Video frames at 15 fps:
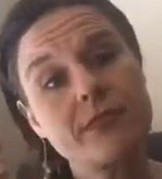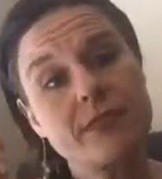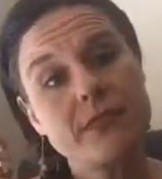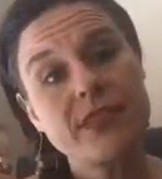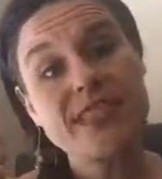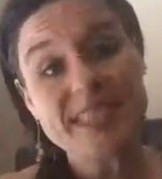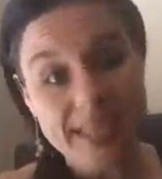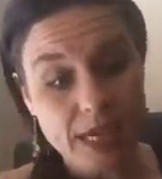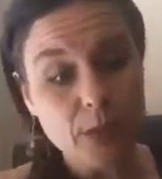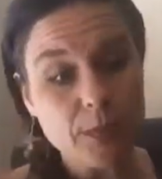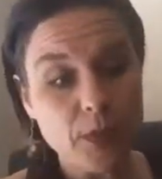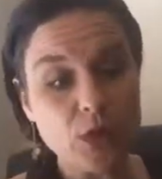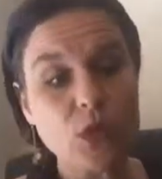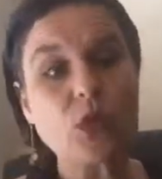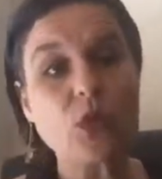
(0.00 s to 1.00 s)
tick
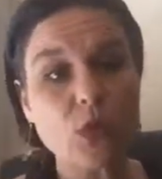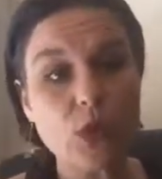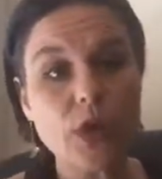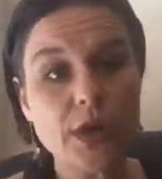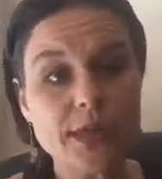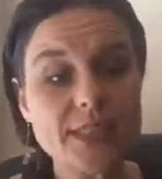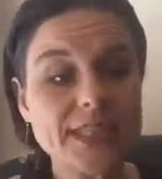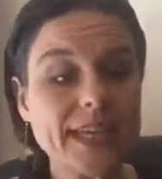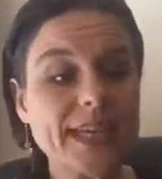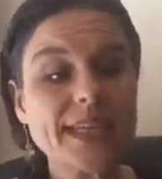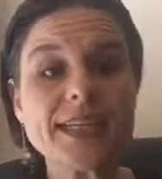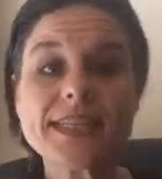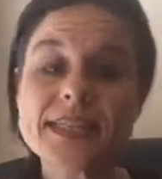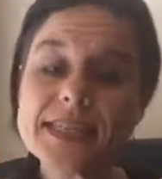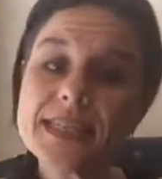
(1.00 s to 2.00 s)
per chord. Tick,
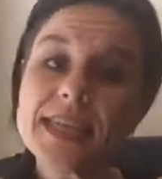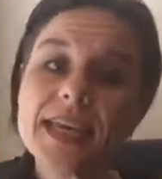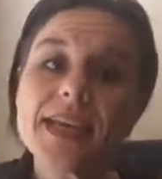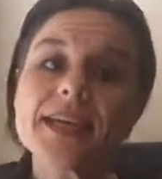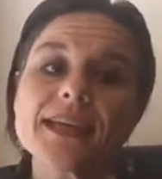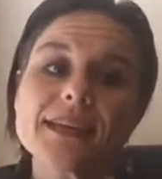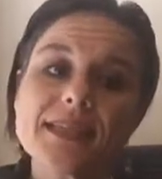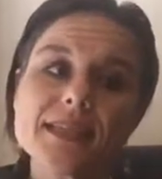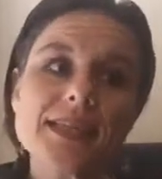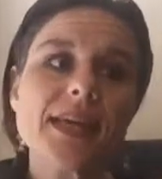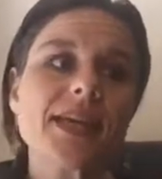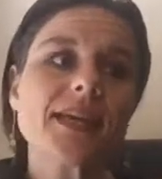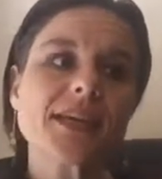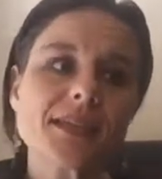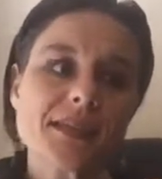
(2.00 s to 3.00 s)
tick,
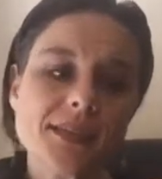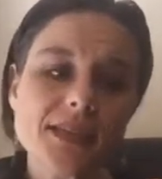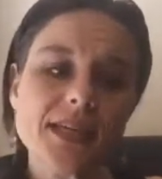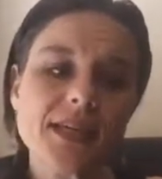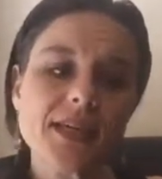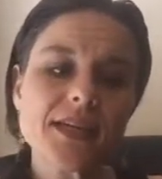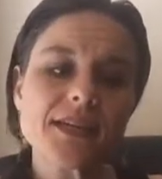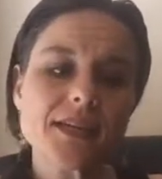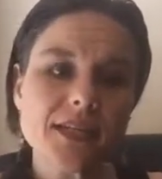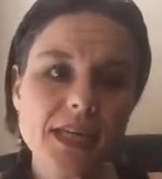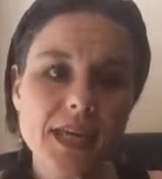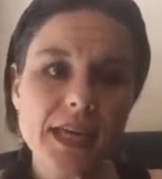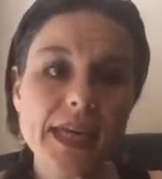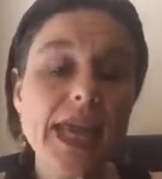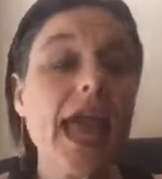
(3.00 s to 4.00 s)
tick, tick,
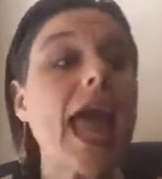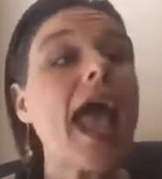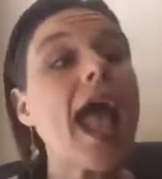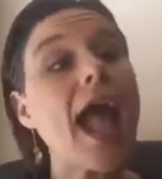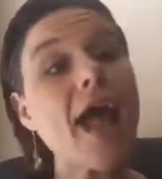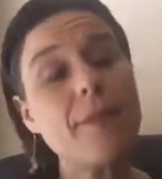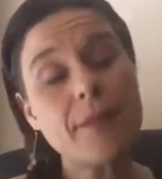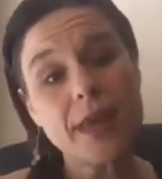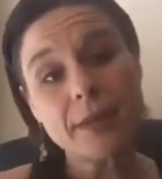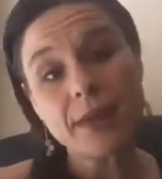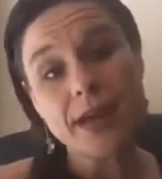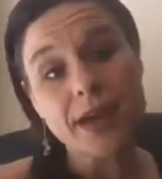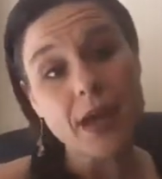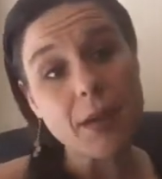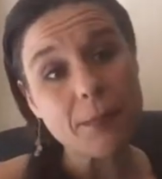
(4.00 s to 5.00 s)
tick. And maybe
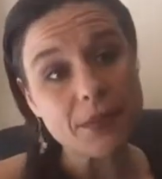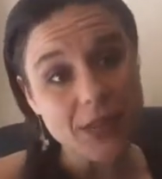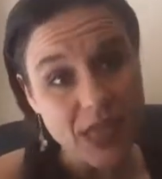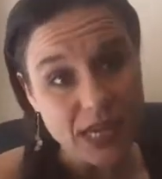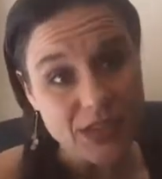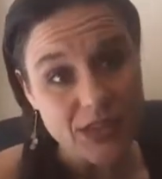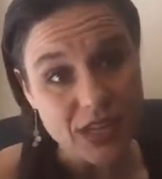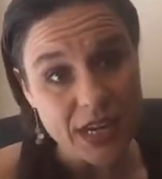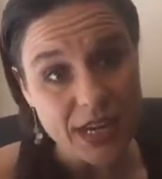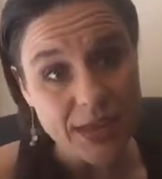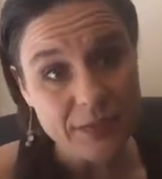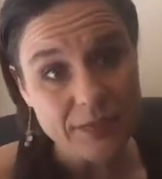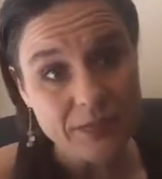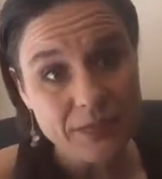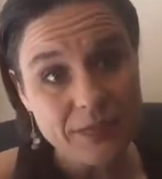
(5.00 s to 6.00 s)
a
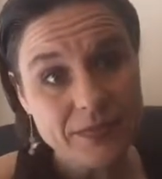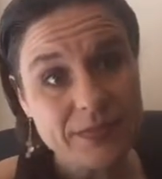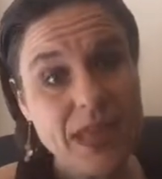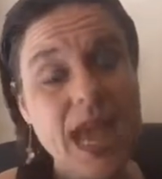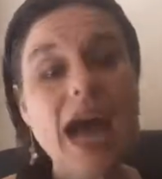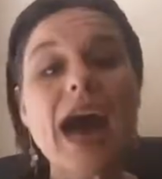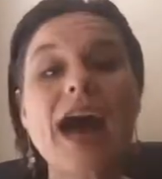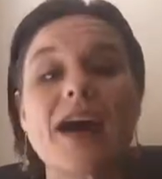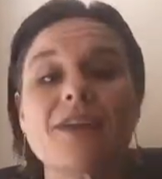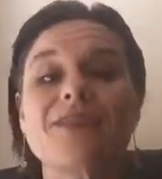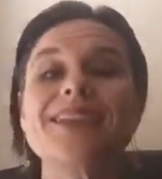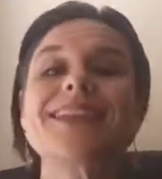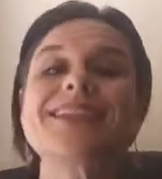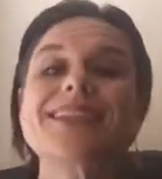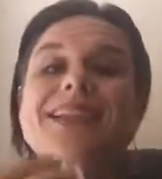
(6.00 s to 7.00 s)
complexity of an
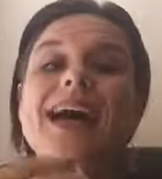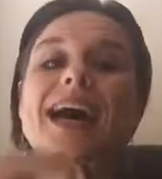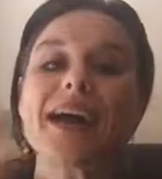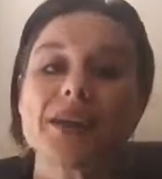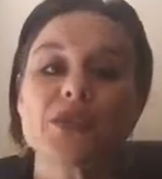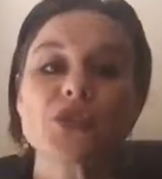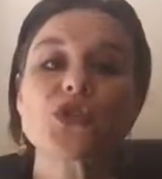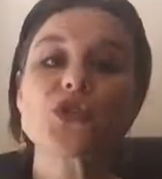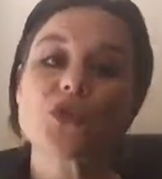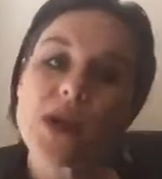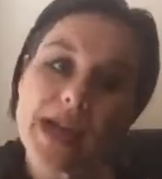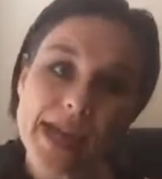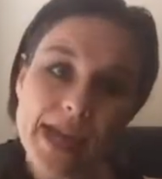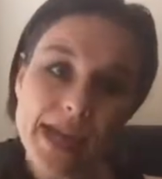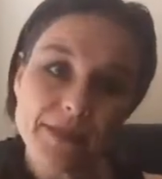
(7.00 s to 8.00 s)
entire
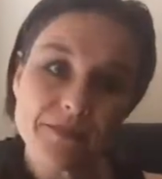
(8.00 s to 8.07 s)
triad.